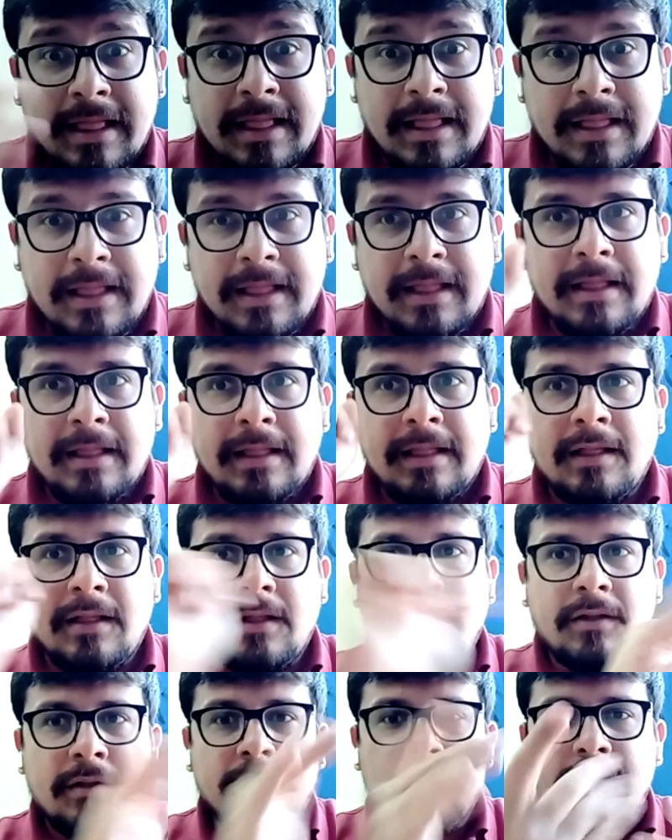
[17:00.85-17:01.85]
If I press
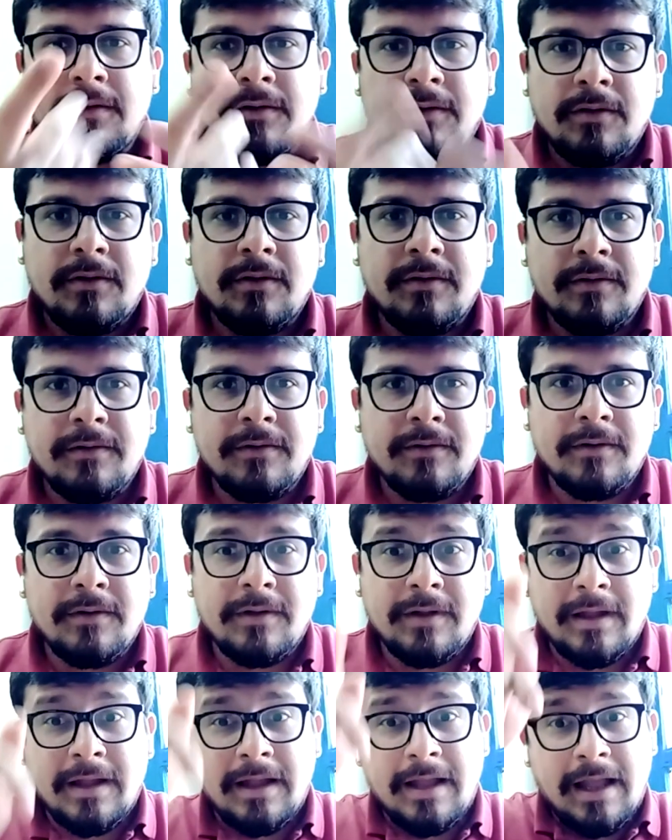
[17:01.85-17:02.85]
download,
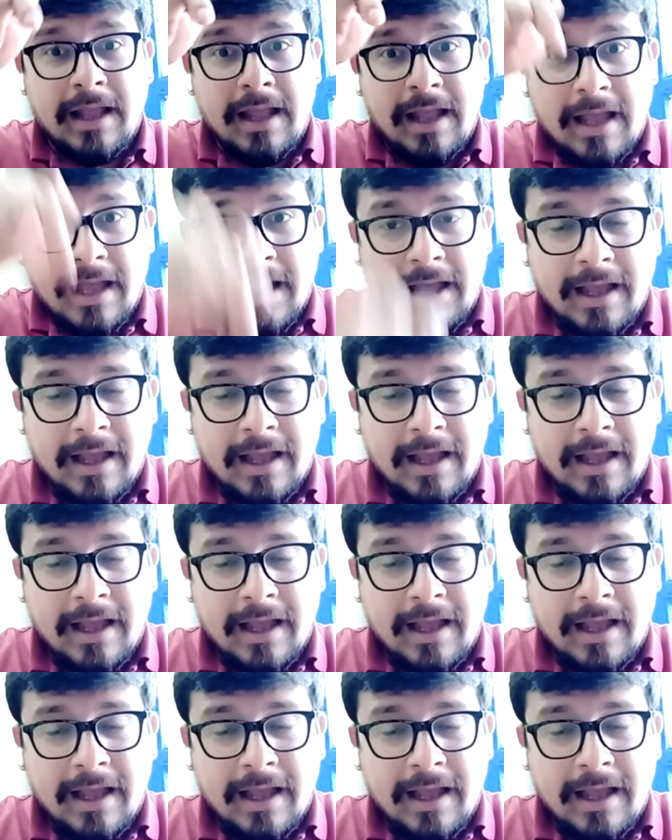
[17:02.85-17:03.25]
it